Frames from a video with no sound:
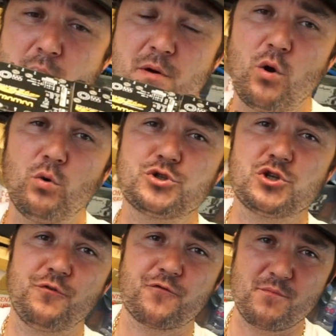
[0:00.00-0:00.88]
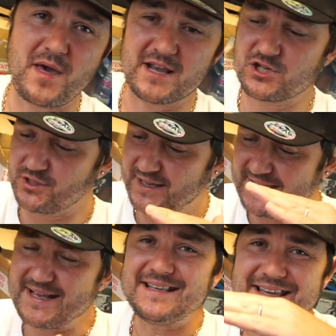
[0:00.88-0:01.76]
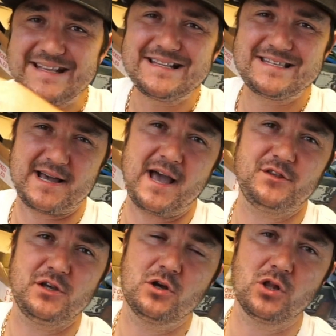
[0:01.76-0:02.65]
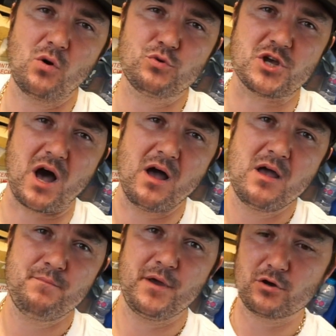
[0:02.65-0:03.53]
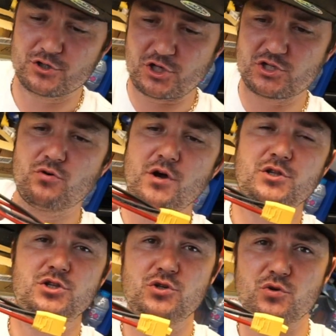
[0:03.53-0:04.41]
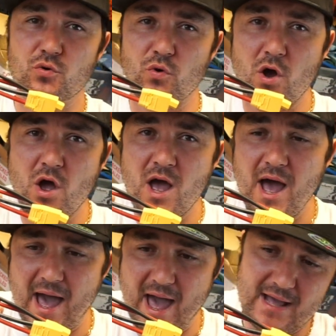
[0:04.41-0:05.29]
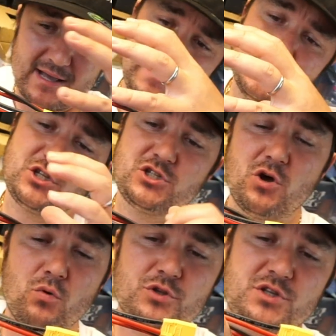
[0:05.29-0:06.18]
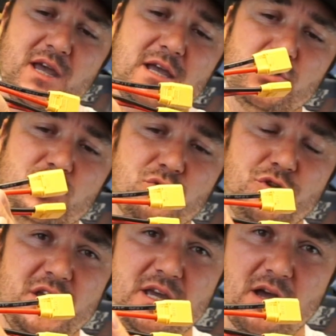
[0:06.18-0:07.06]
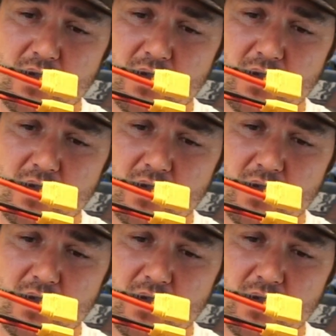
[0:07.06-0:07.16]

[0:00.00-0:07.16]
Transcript: but also from the actual heat inside the enclosure because it's going to uh, get soaked into the